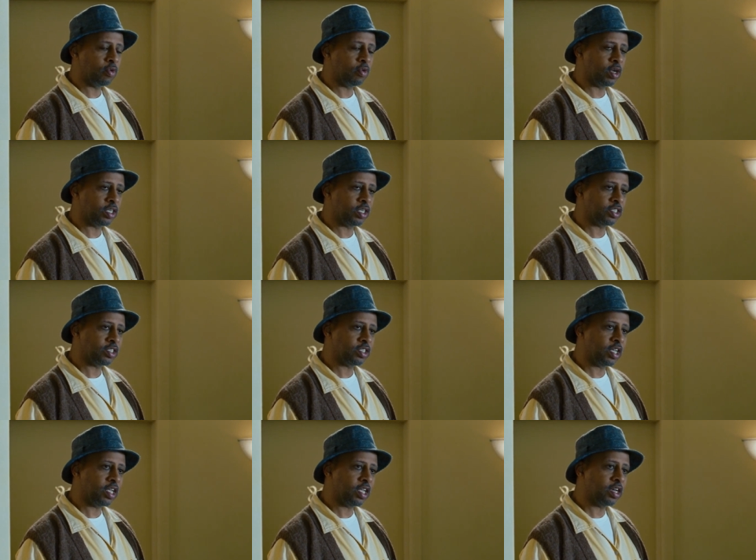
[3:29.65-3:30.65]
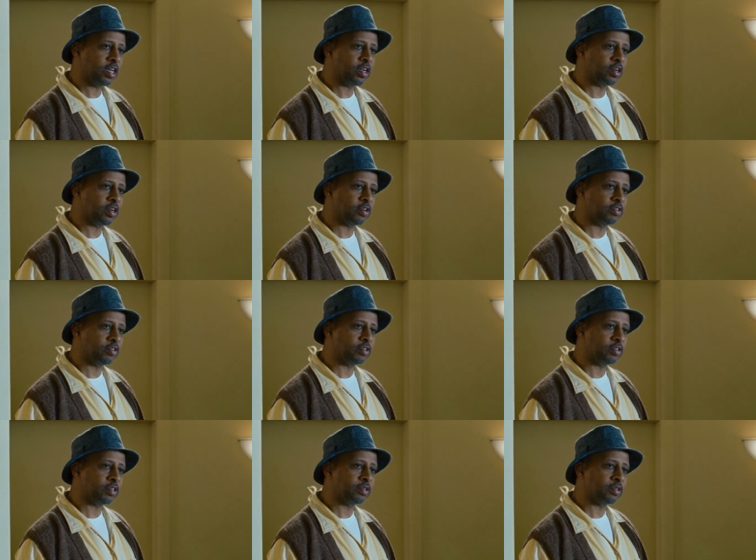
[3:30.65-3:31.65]
entire $800 or
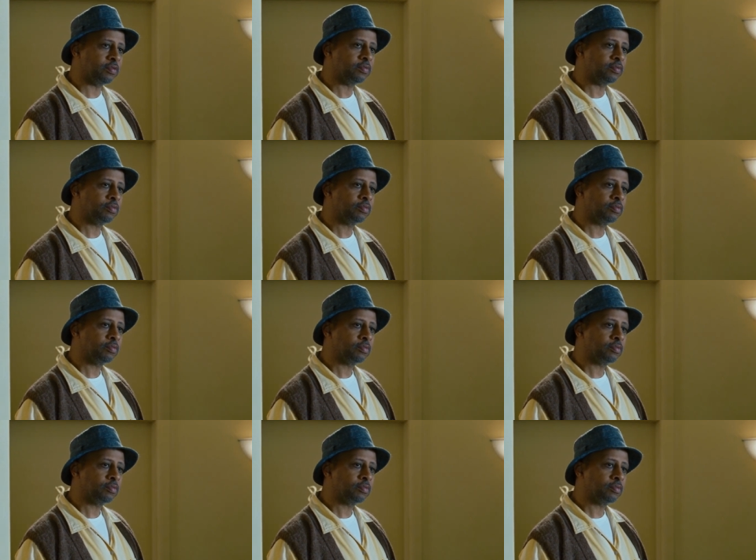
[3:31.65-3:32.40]
move out.